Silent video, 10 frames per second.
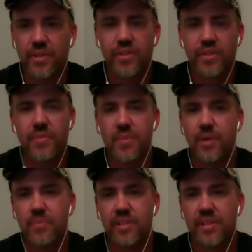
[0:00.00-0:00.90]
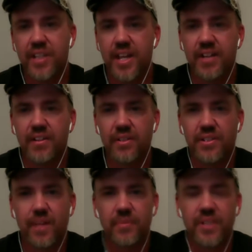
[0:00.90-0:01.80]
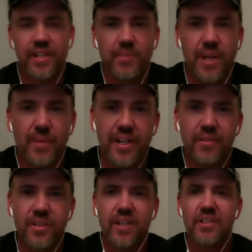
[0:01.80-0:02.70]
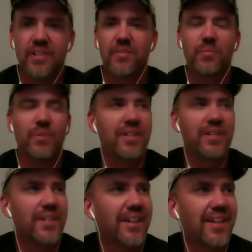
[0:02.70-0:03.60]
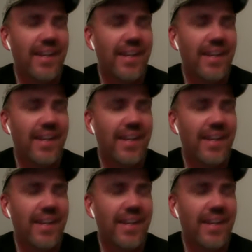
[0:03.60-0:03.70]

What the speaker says: a creamy pumpkin candle, is top 10 in my mind. I don't care, it's 11th place.